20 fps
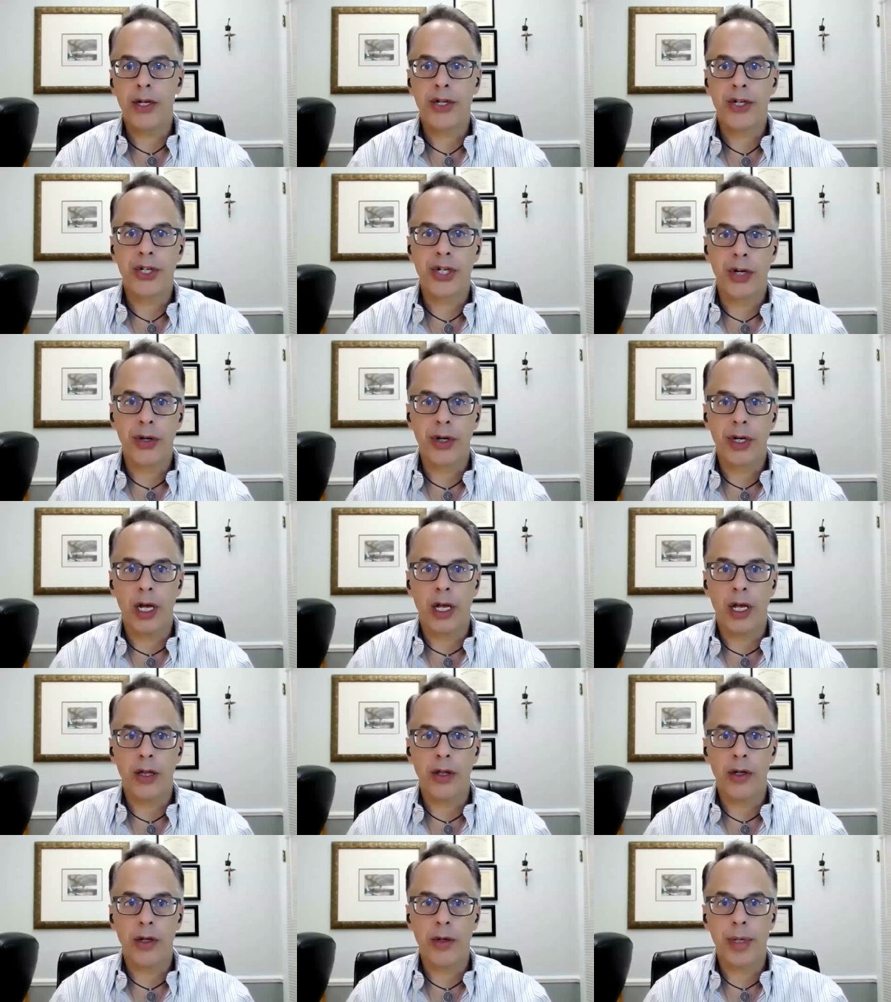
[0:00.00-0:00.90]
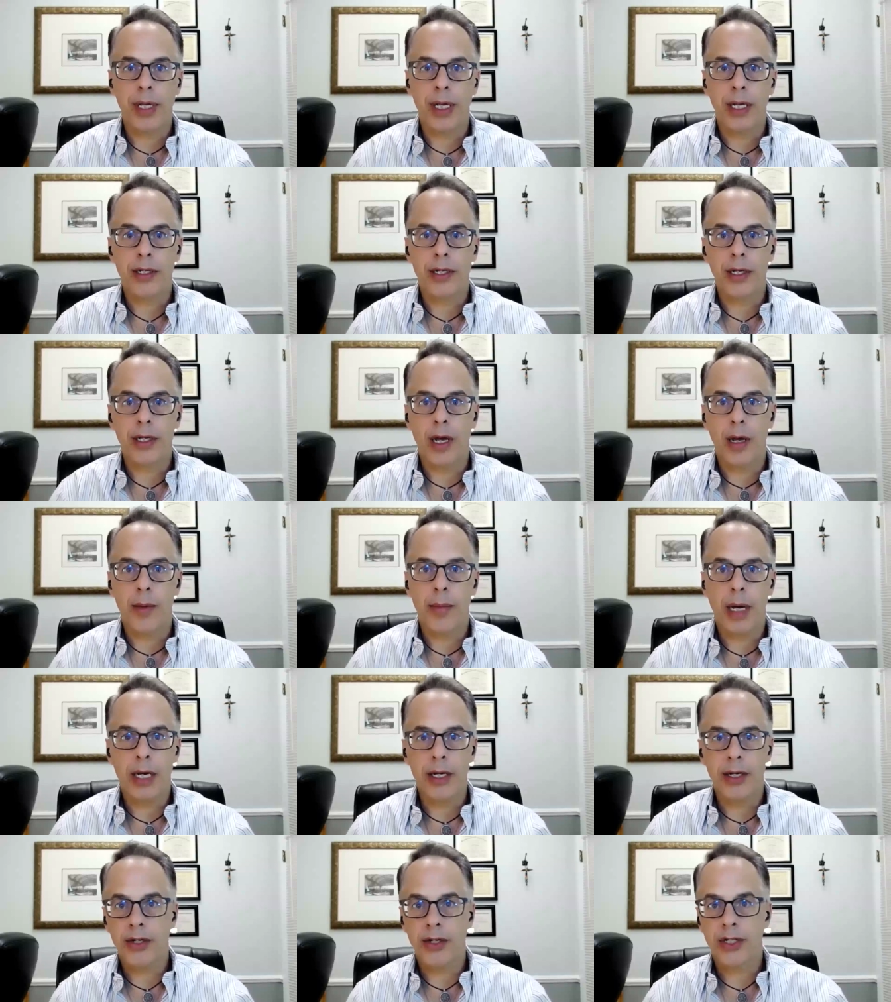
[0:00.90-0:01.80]
sharing a little bit
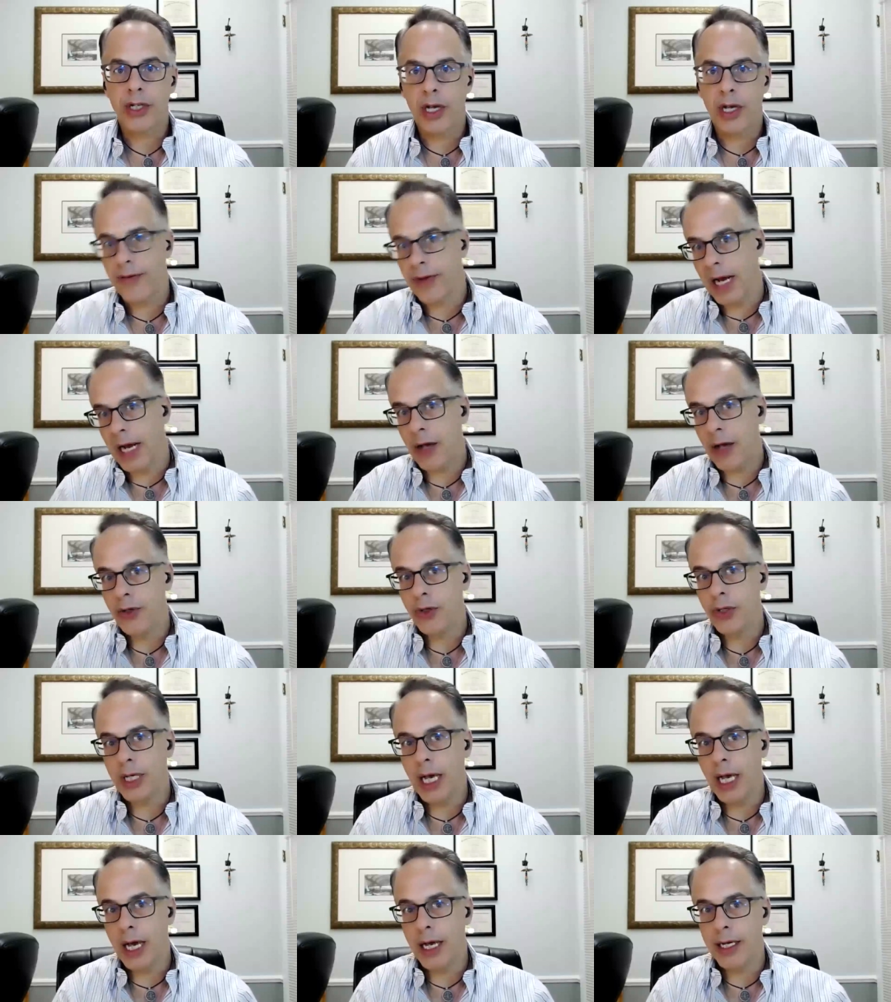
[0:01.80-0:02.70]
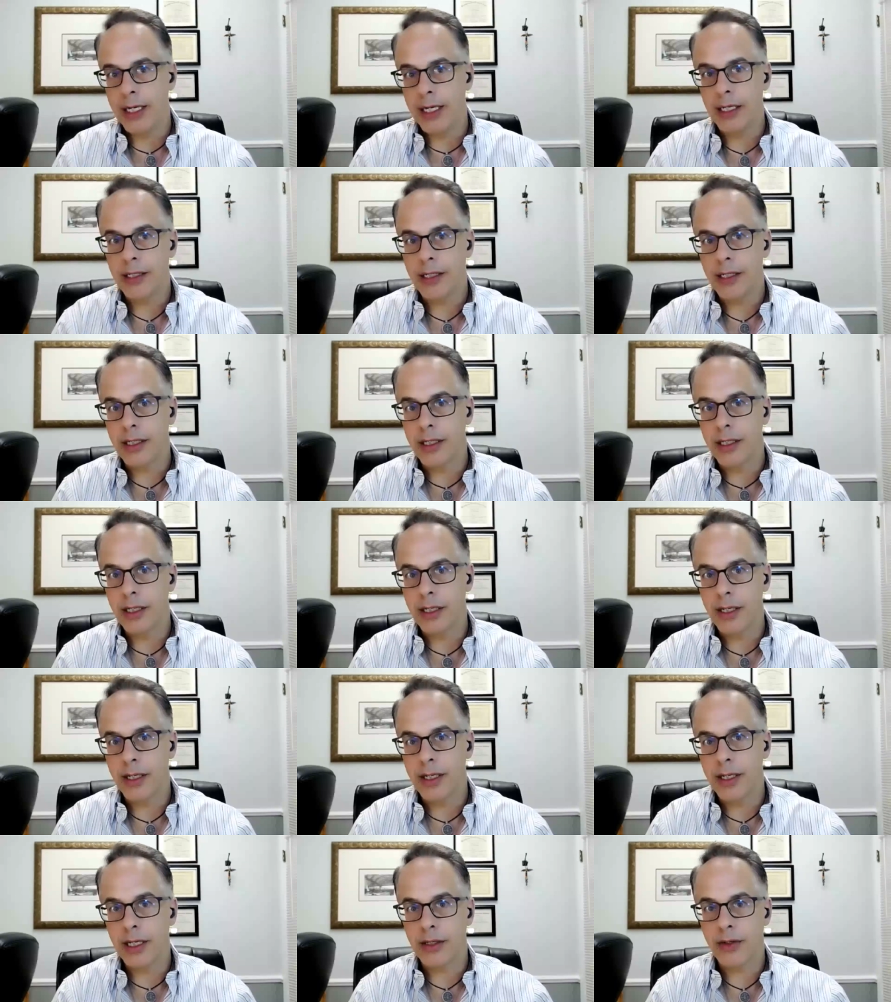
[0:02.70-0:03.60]
about yourself and how you got into
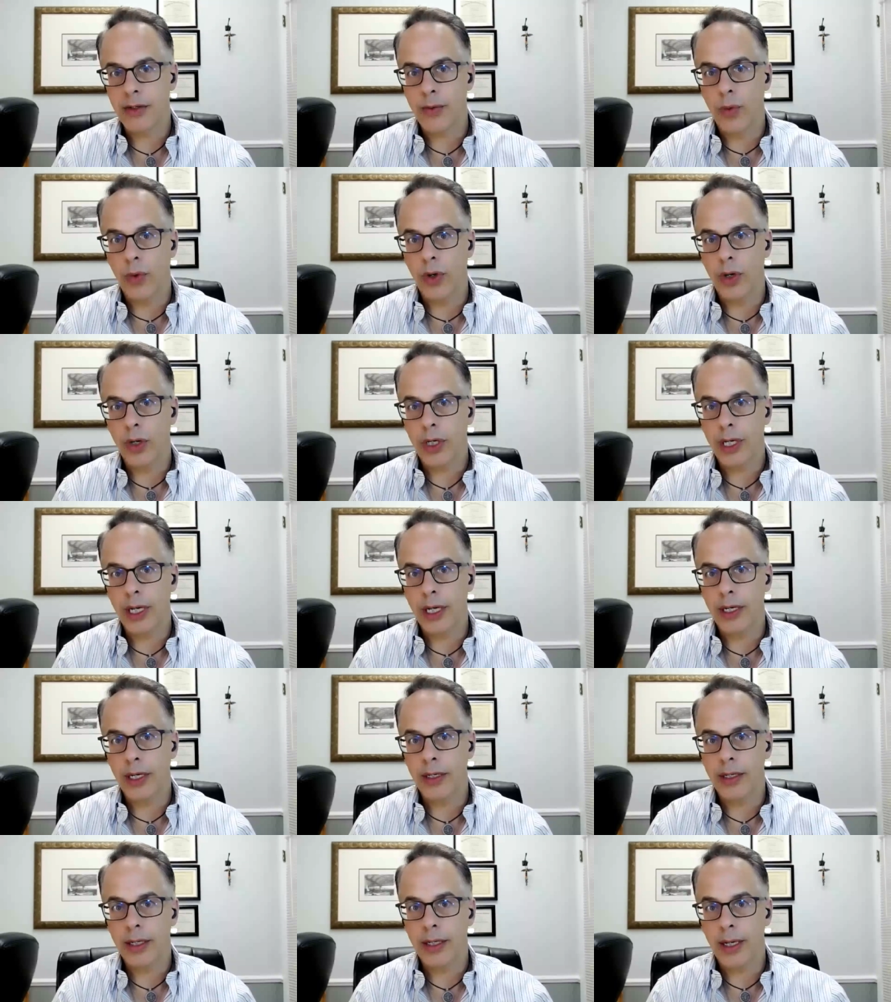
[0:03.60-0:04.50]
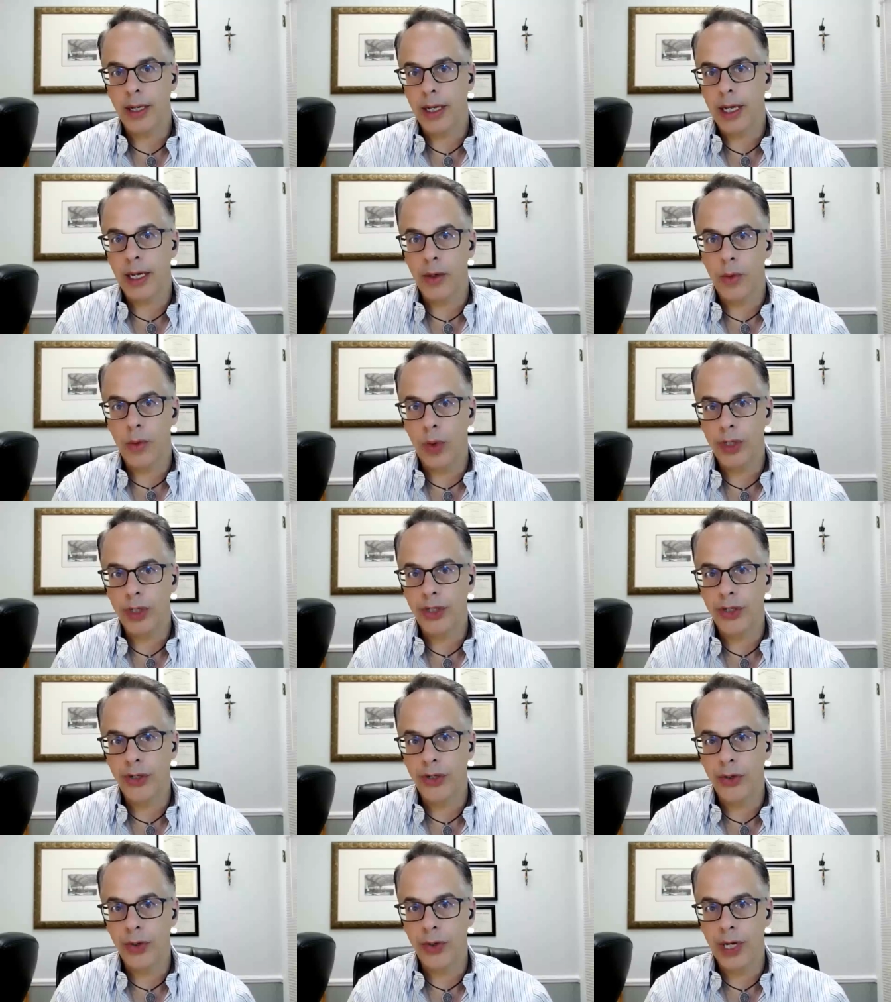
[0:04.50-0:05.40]
this work and kind of what
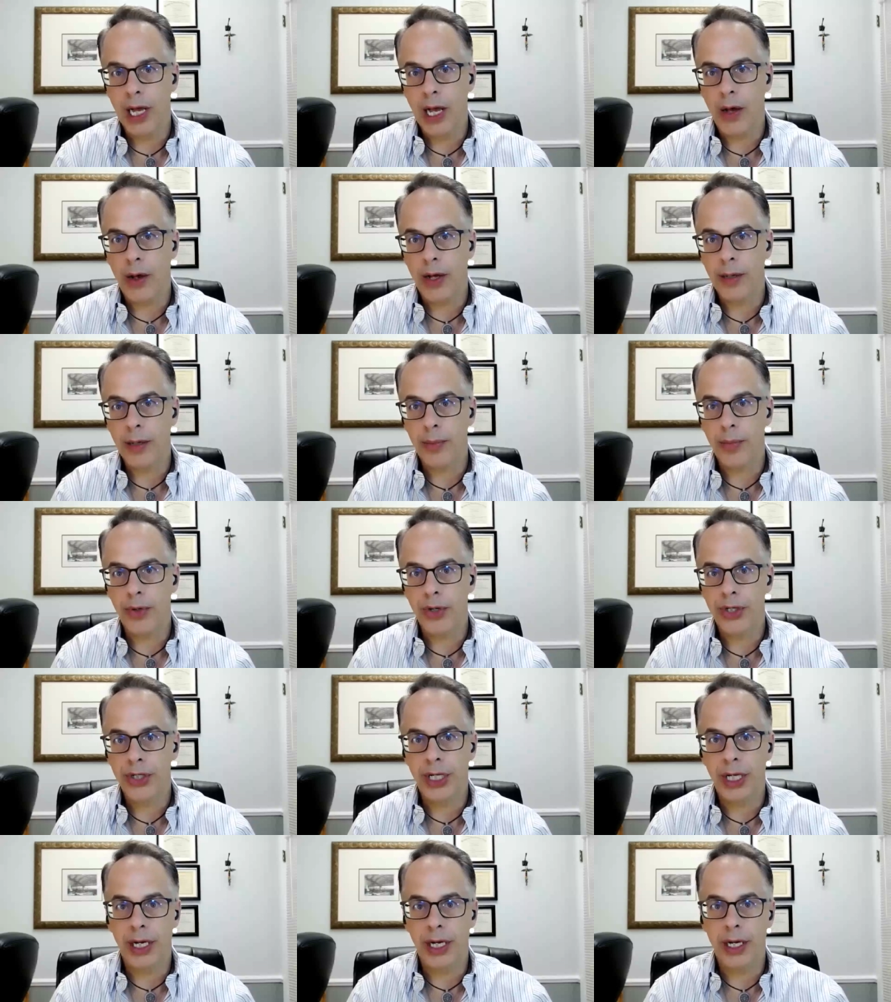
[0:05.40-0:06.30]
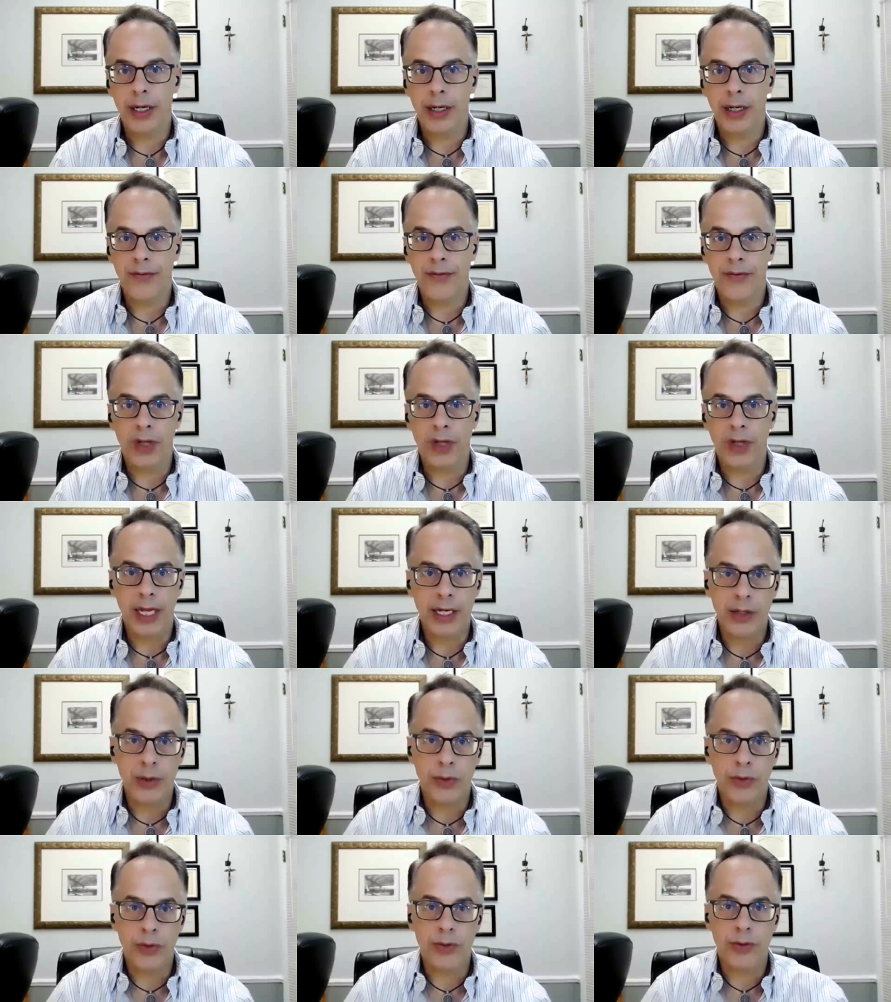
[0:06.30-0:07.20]
you're doing now, I'd appreciate it. If Alain,
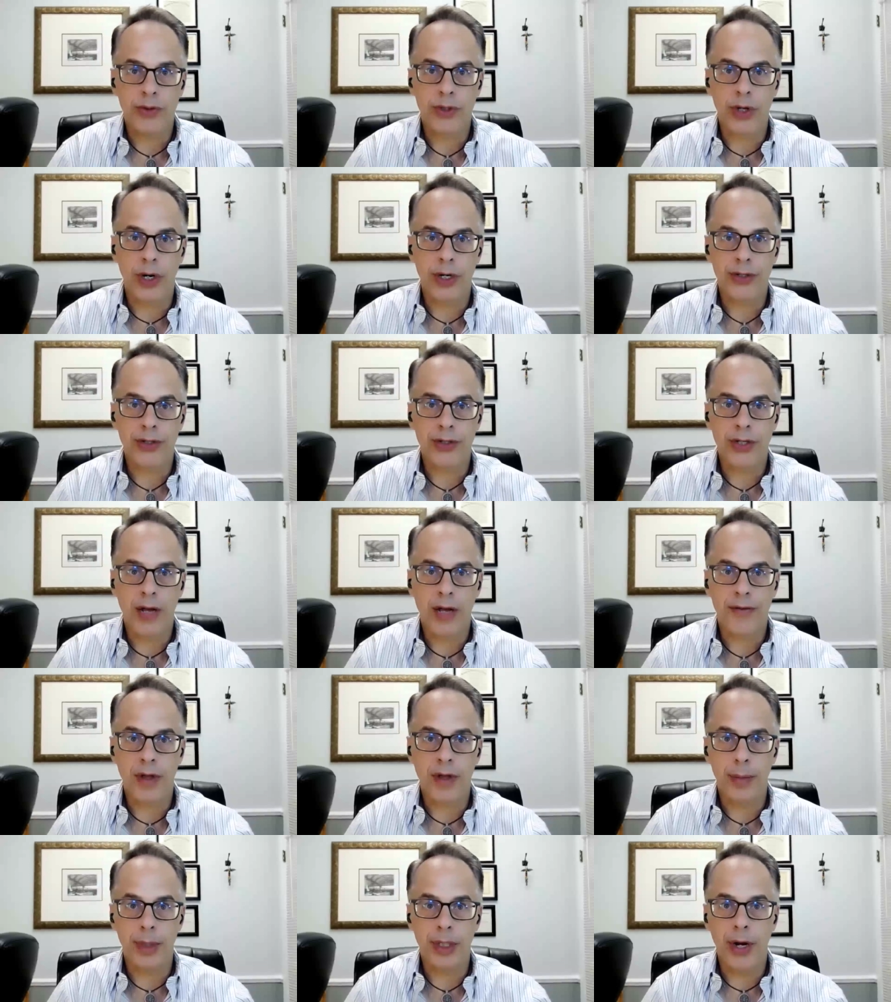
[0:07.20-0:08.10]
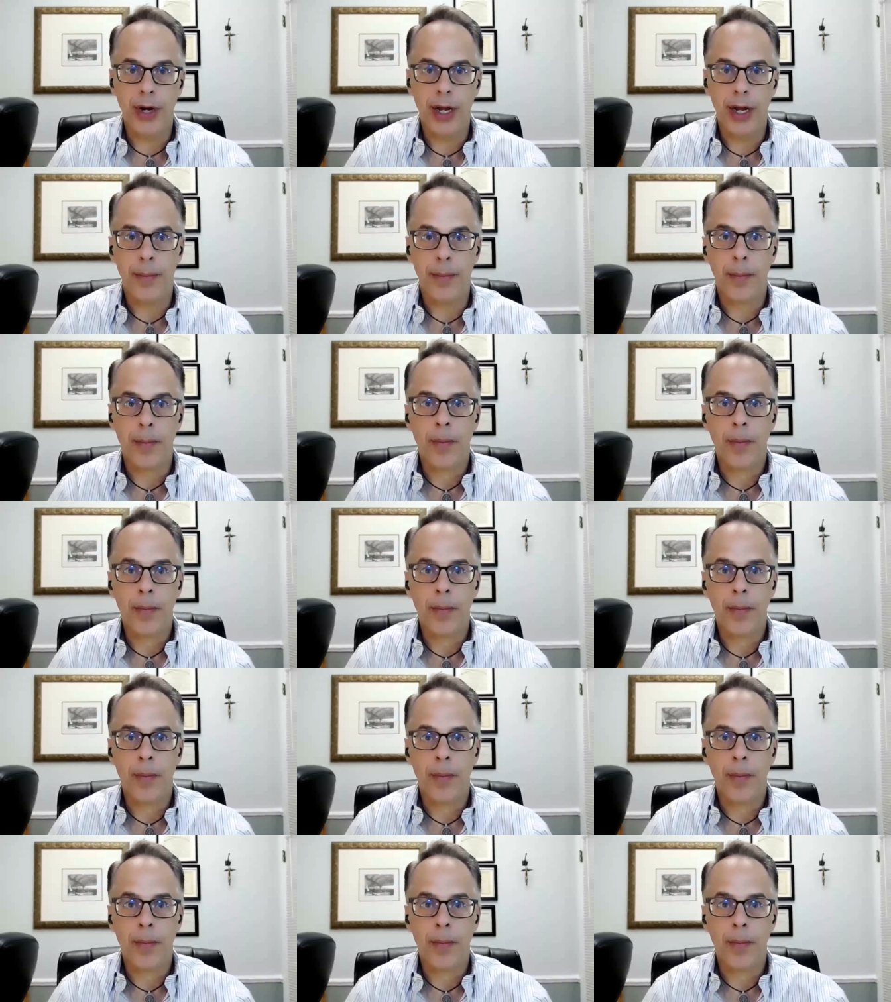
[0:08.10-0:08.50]
you start us off, that'd be great.